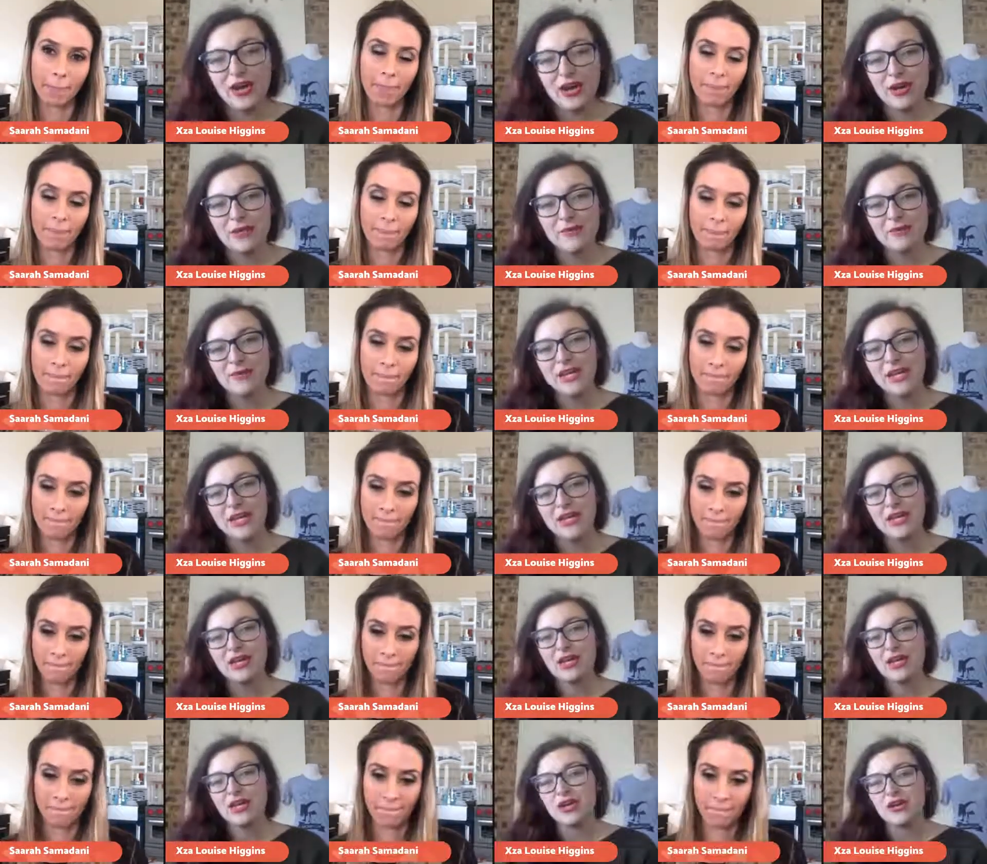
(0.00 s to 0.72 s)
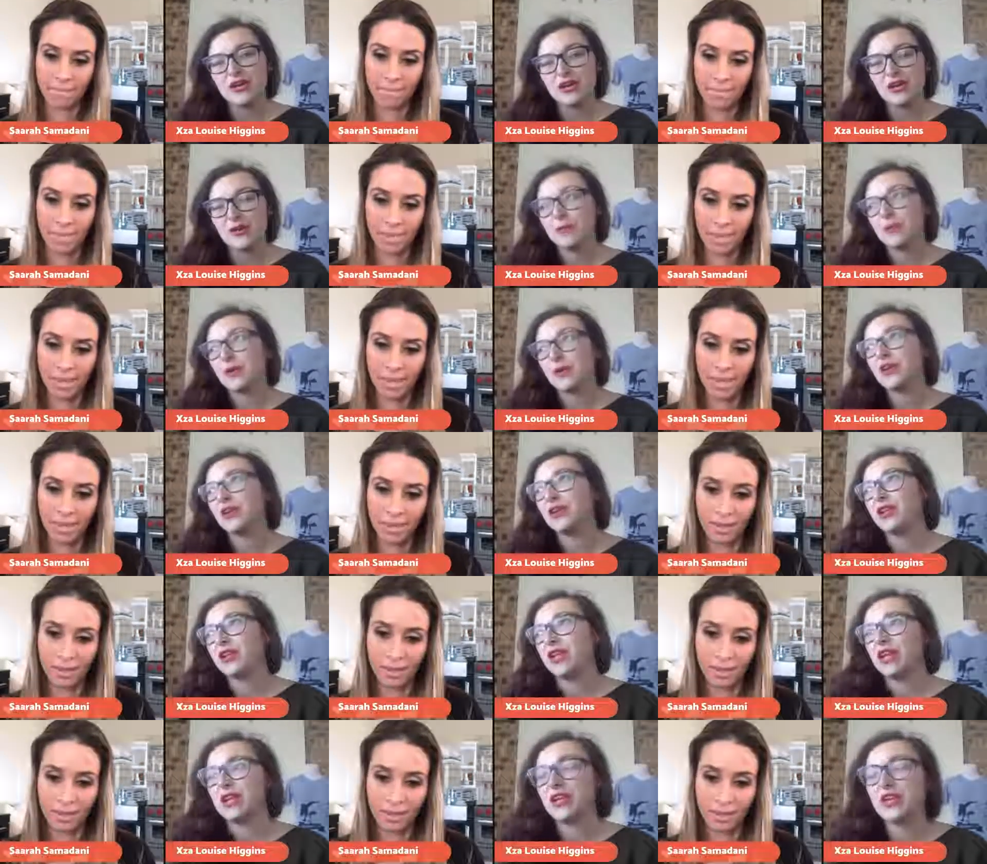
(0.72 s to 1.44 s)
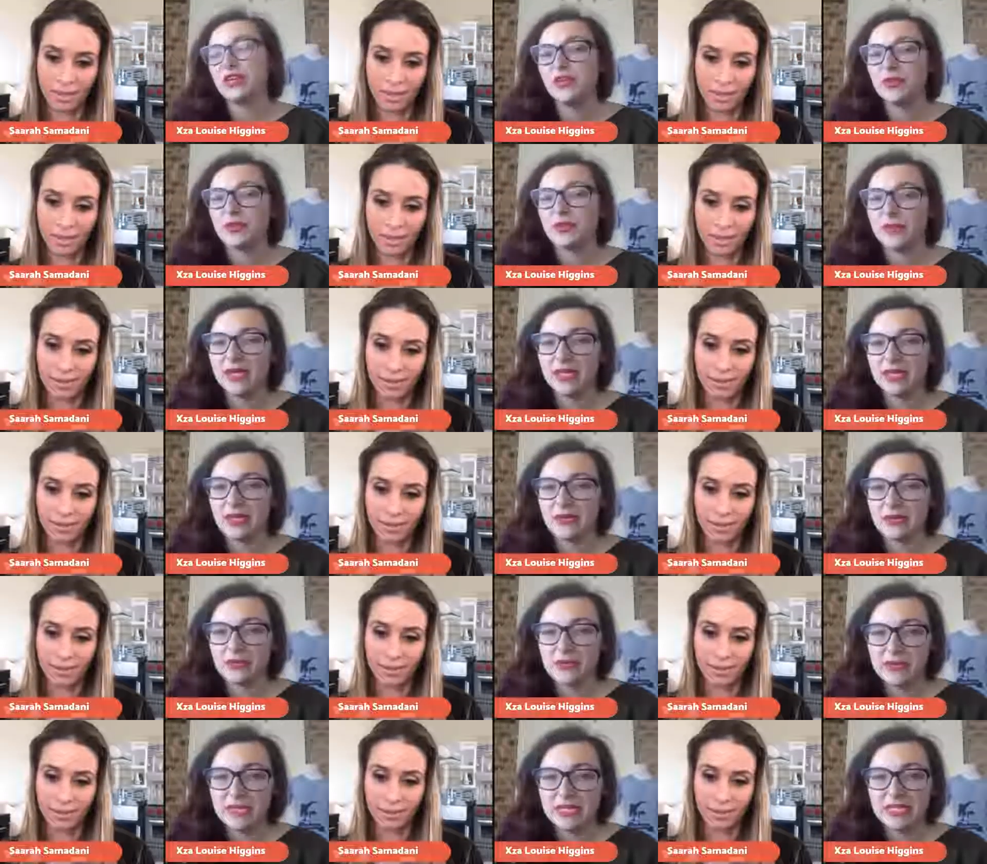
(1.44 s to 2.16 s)
Speaker 1: our media group earlier in the week
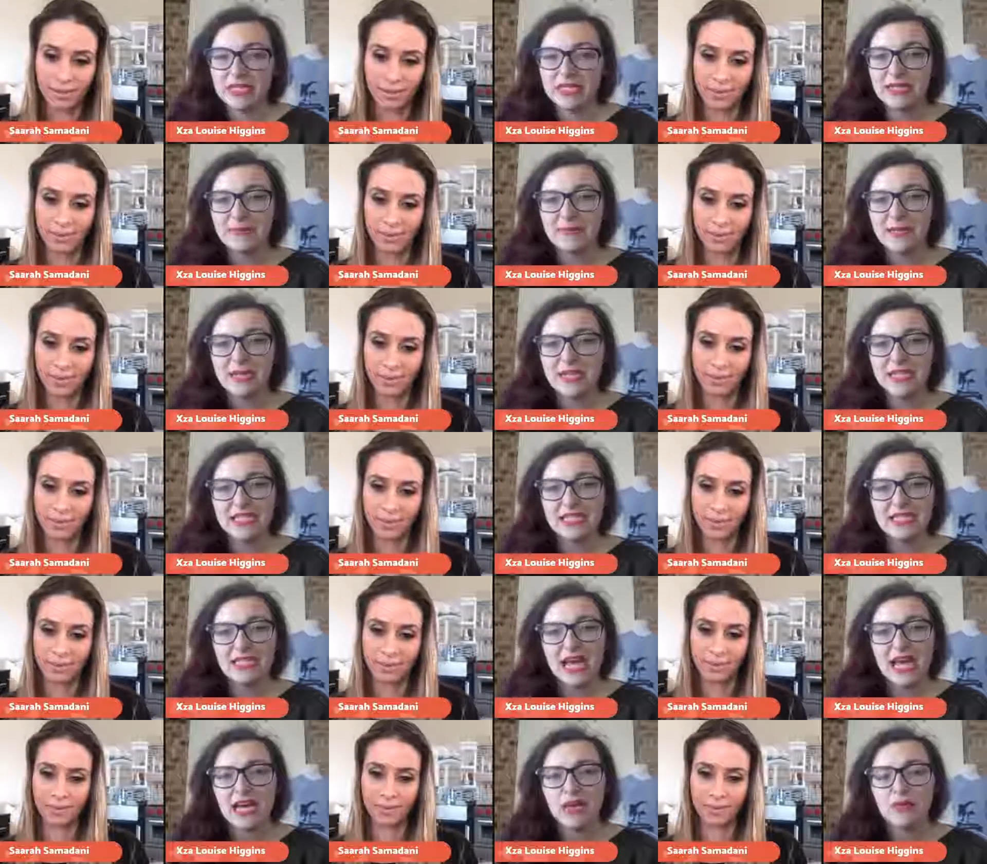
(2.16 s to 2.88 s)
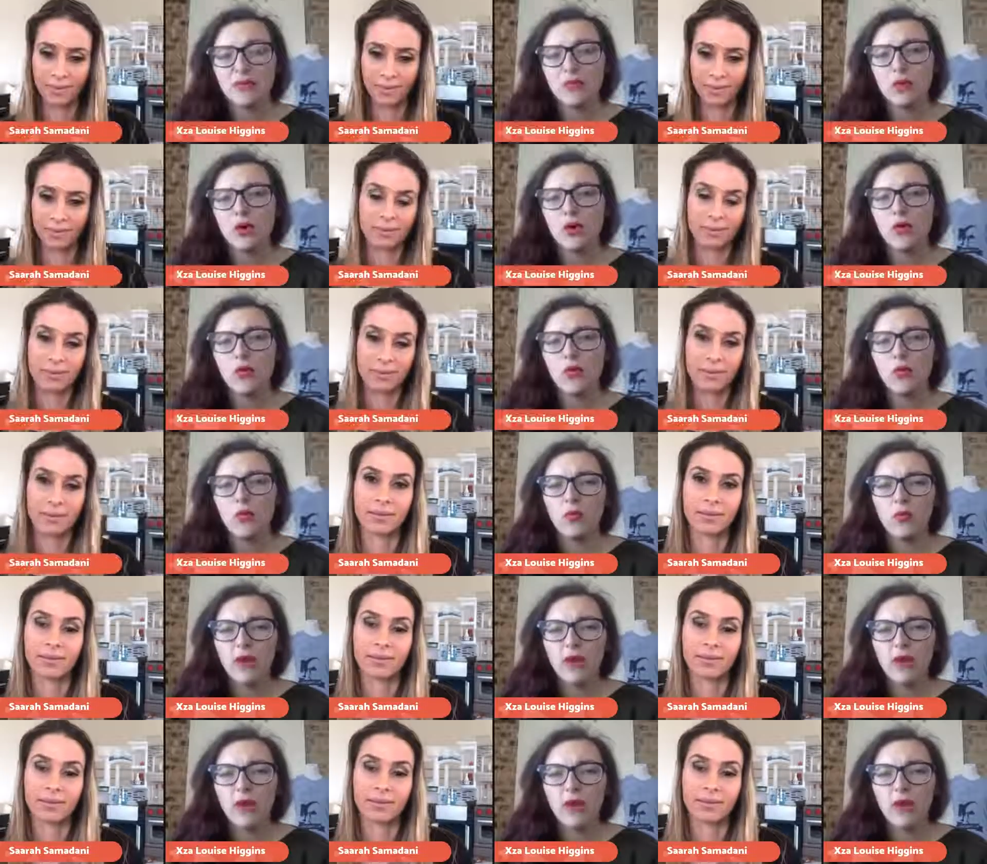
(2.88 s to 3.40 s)
was somebody said, well,